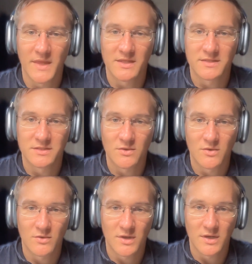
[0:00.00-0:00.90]
And
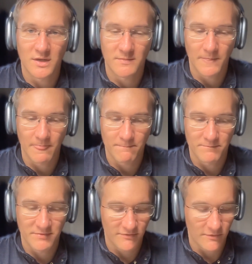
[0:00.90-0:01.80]
so
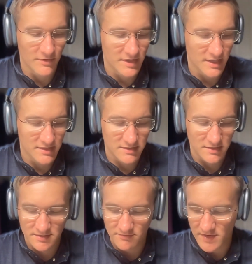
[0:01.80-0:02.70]
before that,
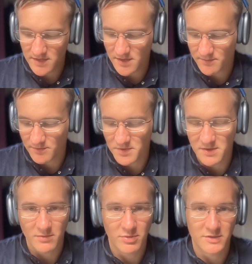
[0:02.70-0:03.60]
there's a run up where
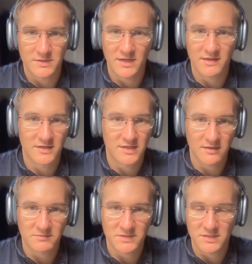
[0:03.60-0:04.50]
people put together
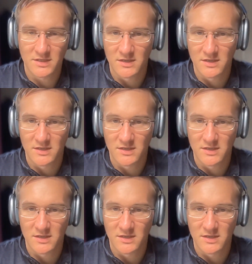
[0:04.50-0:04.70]
teams.